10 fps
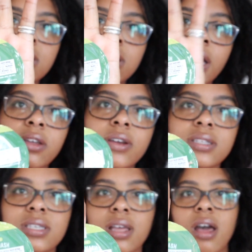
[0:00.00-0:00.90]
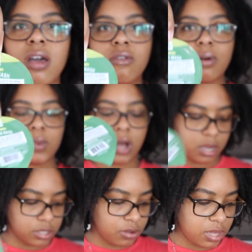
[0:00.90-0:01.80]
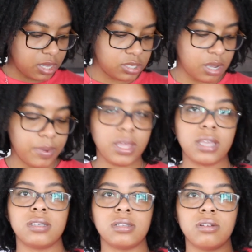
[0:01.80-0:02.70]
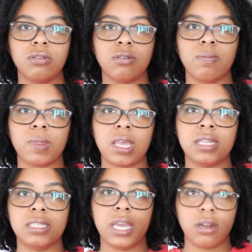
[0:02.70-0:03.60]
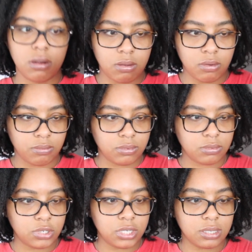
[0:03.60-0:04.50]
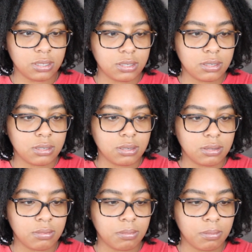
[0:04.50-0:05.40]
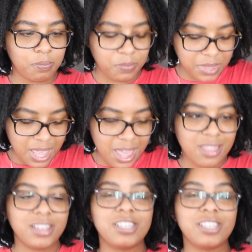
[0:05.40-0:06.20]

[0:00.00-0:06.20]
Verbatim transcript: Yeah, you can see that. From Costco, they just come in like this little container. Oh, Jesus. They